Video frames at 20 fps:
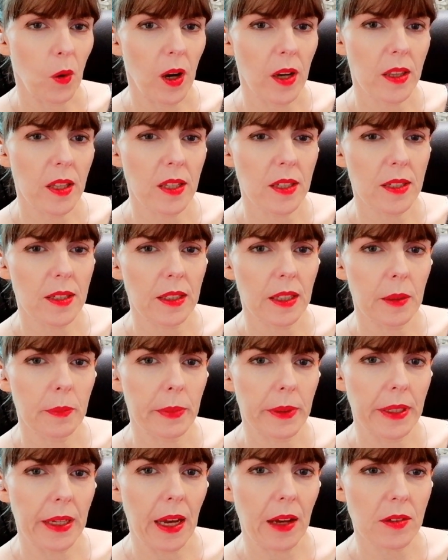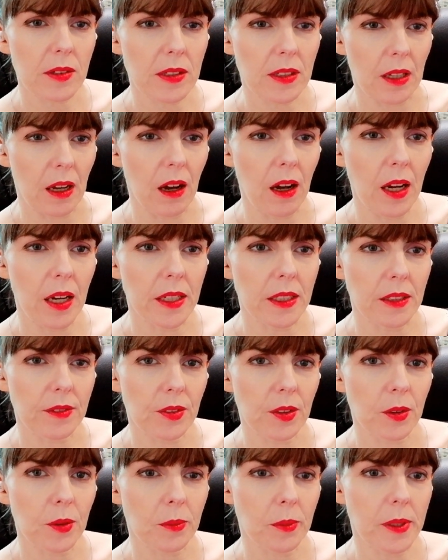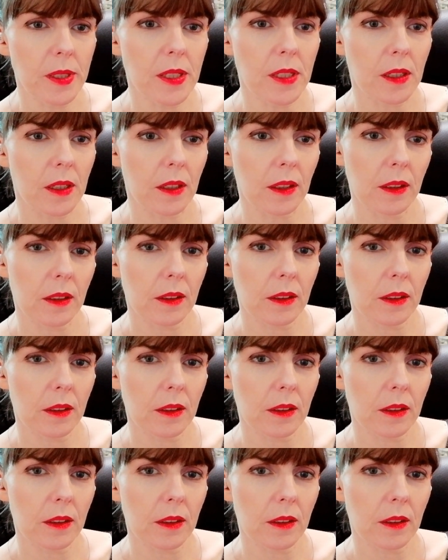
Why are they sleeping outside if it's winter?